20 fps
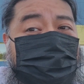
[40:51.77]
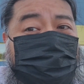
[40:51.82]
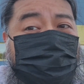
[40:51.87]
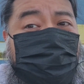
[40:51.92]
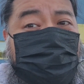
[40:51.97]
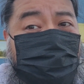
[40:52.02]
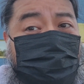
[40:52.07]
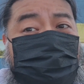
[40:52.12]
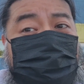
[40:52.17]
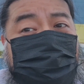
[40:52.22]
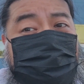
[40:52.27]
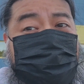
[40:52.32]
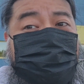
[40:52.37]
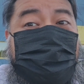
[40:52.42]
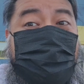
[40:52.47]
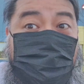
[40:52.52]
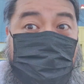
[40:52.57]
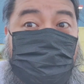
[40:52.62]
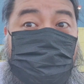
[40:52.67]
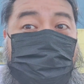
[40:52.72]
what looked like to
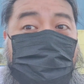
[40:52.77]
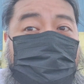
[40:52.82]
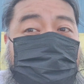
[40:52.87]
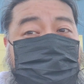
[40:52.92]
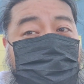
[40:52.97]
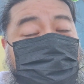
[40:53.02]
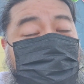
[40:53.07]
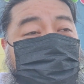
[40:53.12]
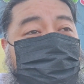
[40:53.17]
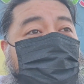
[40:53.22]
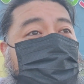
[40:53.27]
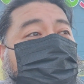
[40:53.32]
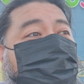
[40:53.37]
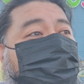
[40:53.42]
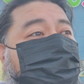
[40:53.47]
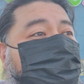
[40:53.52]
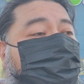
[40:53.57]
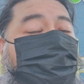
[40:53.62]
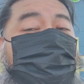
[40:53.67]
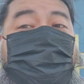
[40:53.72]
be new cartoon
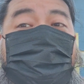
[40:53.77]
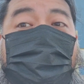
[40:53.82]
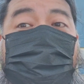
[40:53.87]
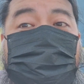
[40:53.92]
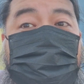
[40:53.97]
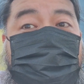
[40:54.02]
figures, which I'm